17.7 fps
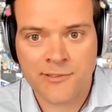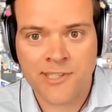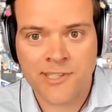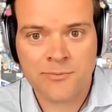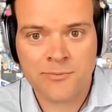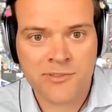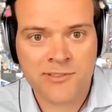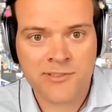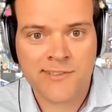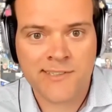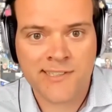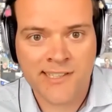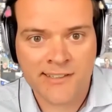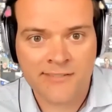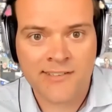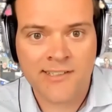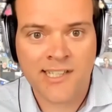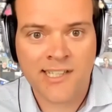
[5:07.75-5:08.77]
That's between
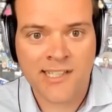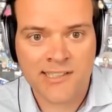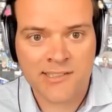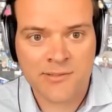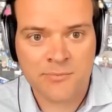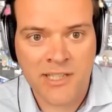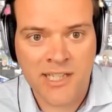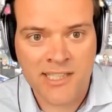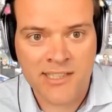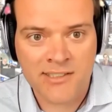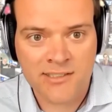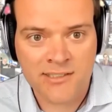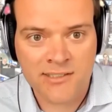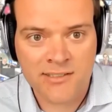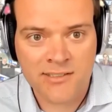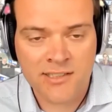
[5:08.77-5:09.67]
Darren and his manager.